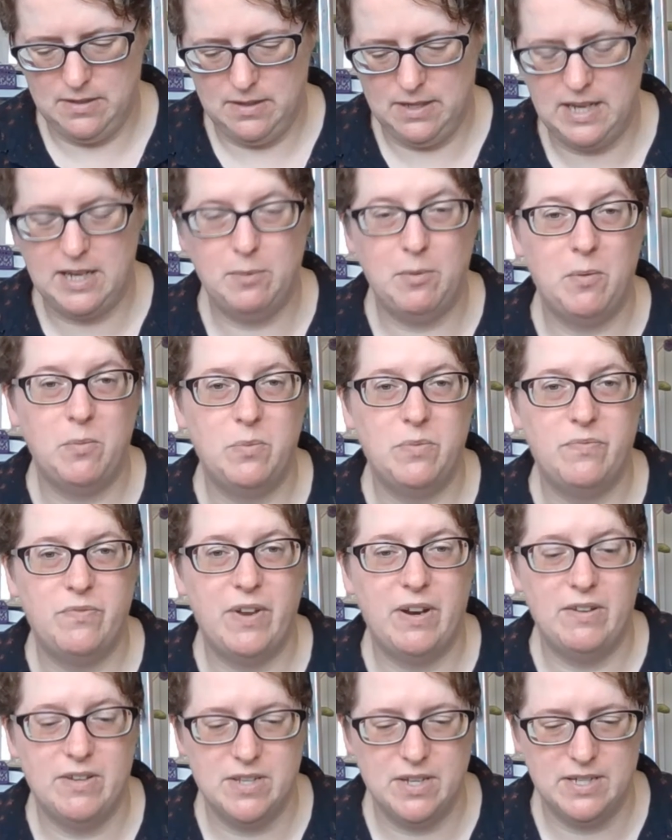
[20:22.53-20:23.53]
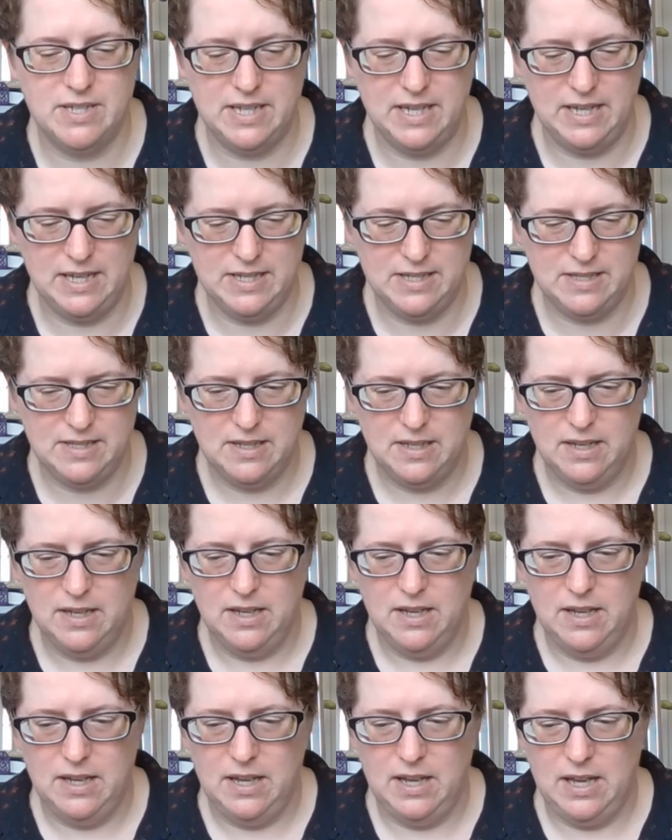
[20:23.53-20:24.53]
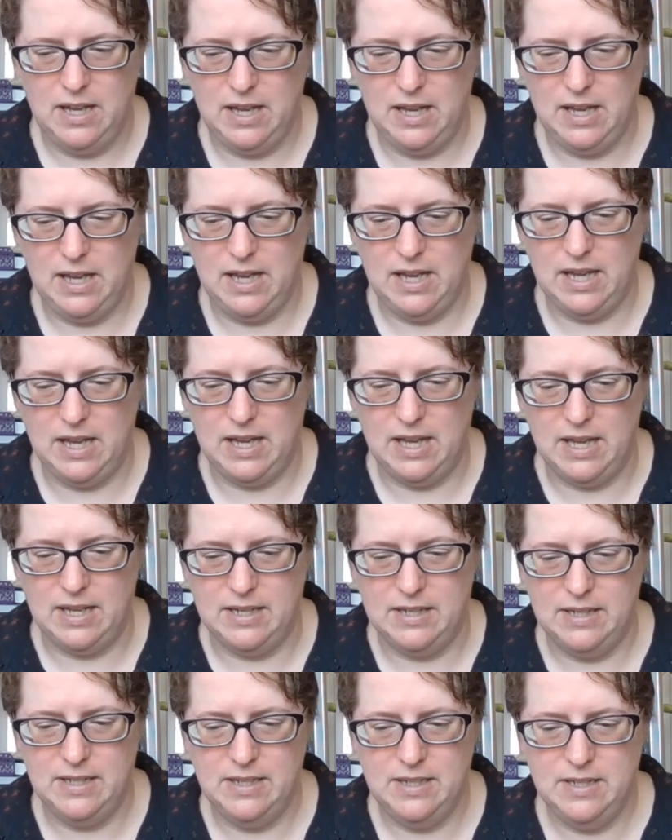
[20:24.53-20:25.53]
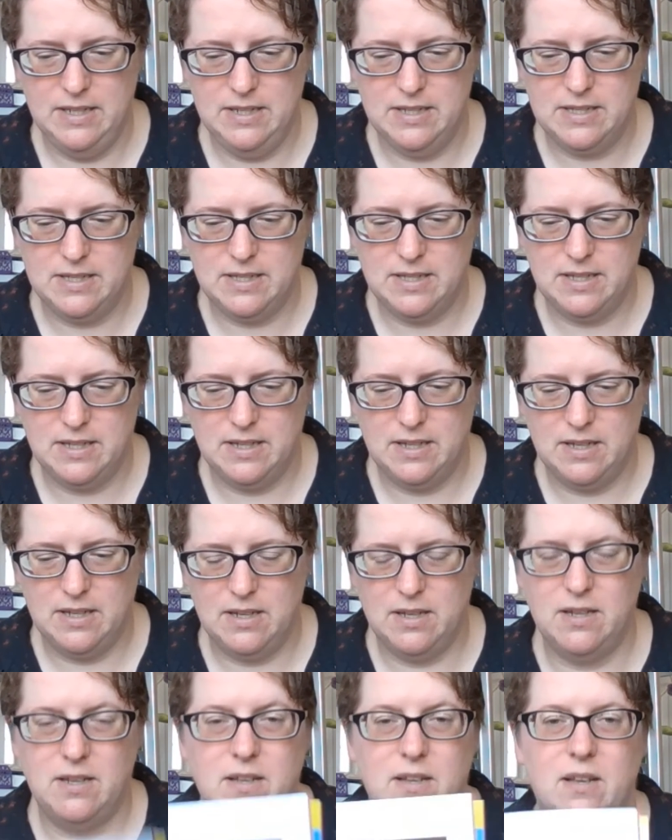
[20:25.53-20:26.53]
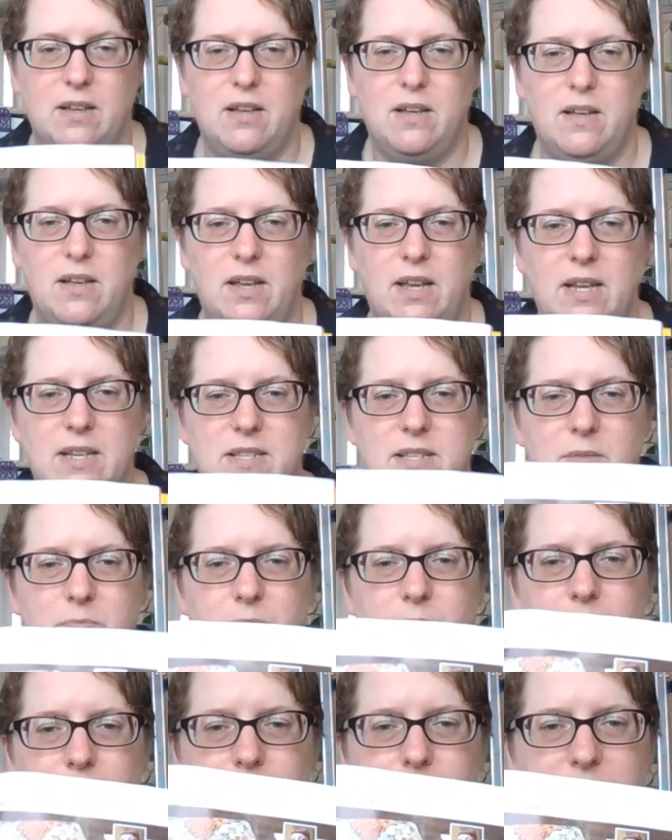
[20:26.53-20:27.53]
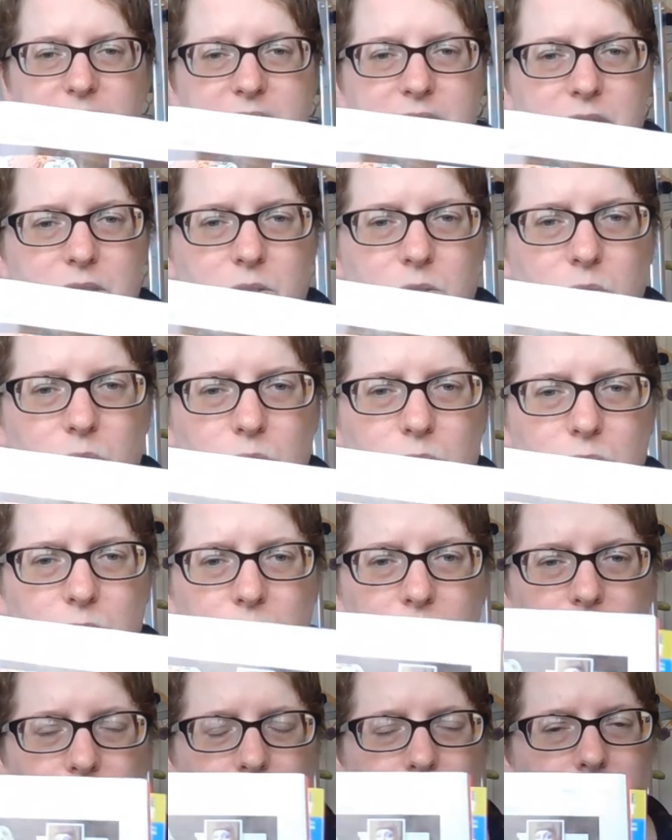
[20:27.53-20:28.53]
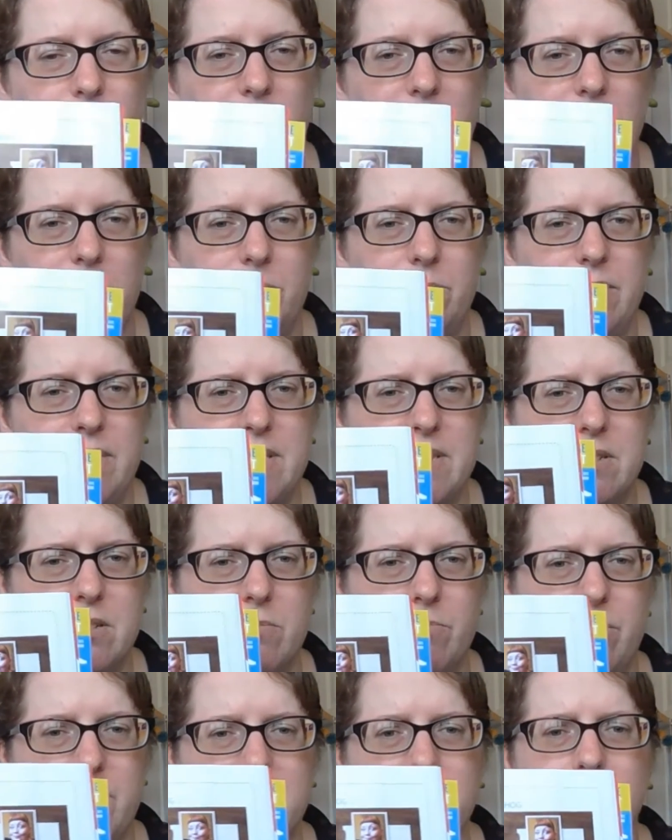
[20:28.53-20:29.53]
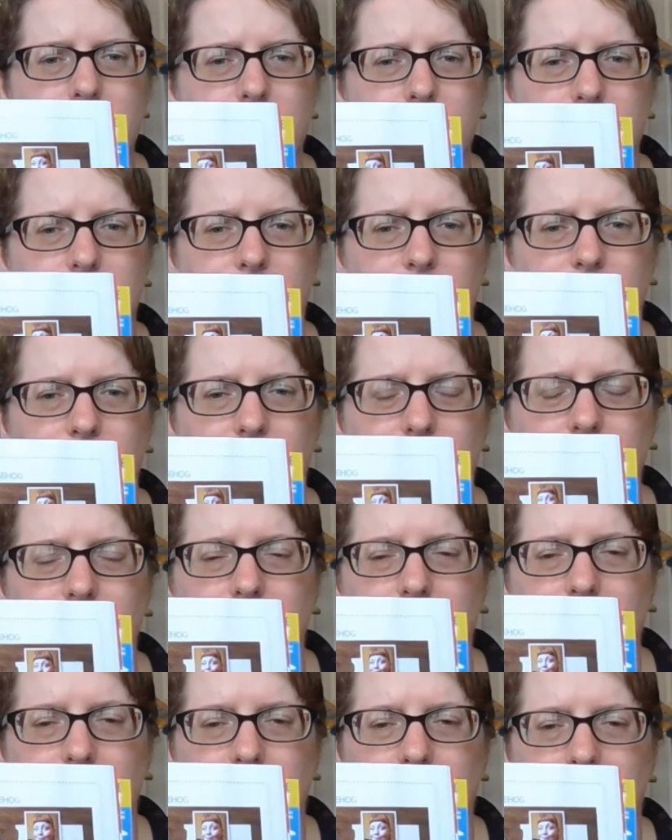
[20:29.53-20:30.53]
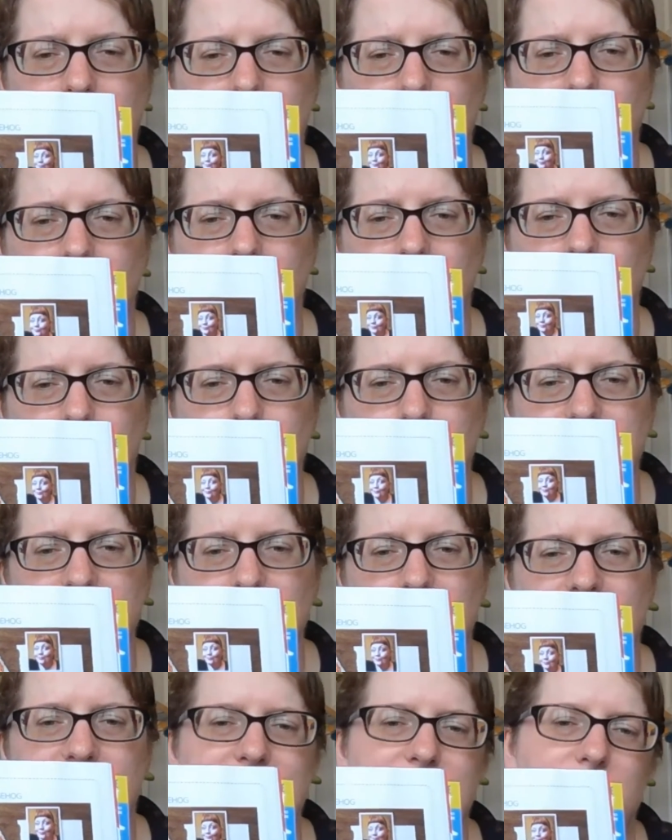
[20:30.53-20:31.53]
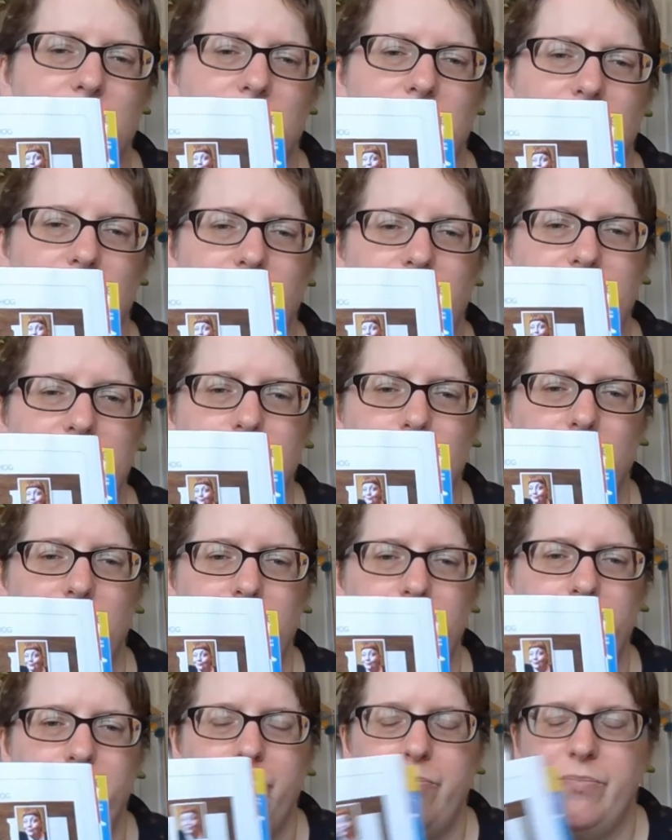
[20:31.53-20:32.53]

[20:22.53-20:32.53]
they come up with various ideas, and it's a Biscornu, Biscornu. It's got hedgehogs on this one.